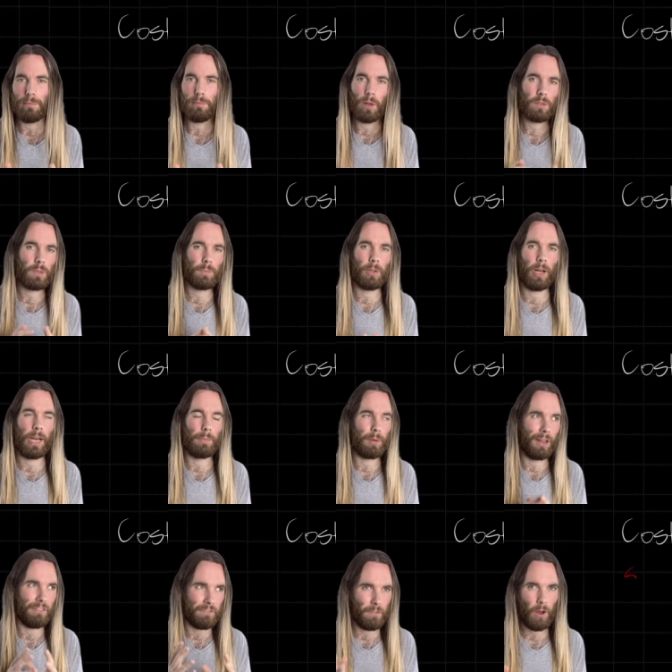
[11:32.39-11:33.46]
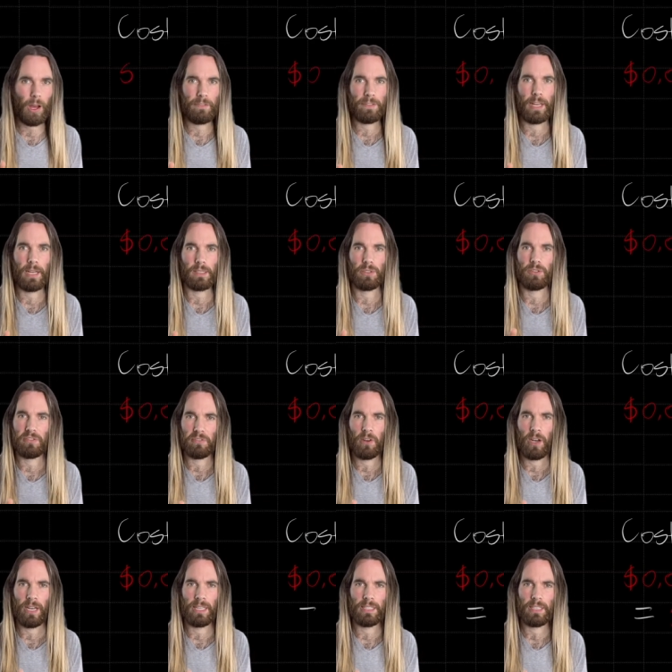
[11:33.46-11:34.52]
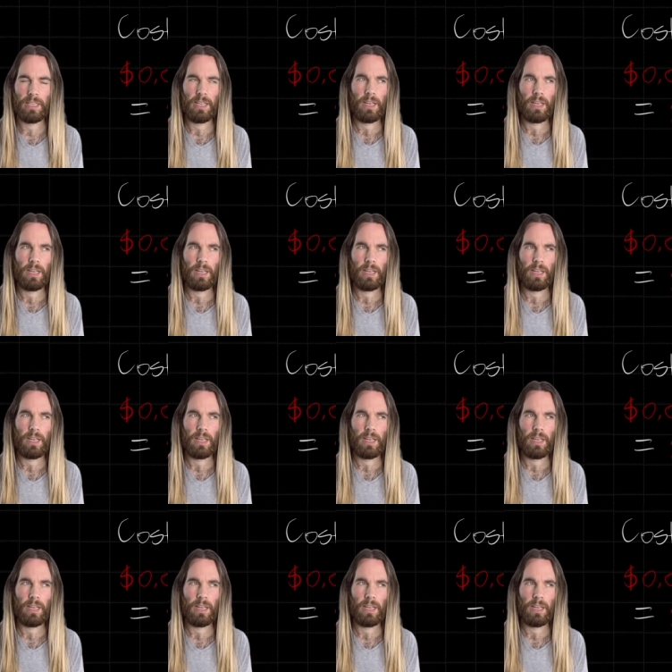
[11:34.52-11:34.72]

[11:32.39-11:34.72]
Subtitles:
multiply it by 5,000 to find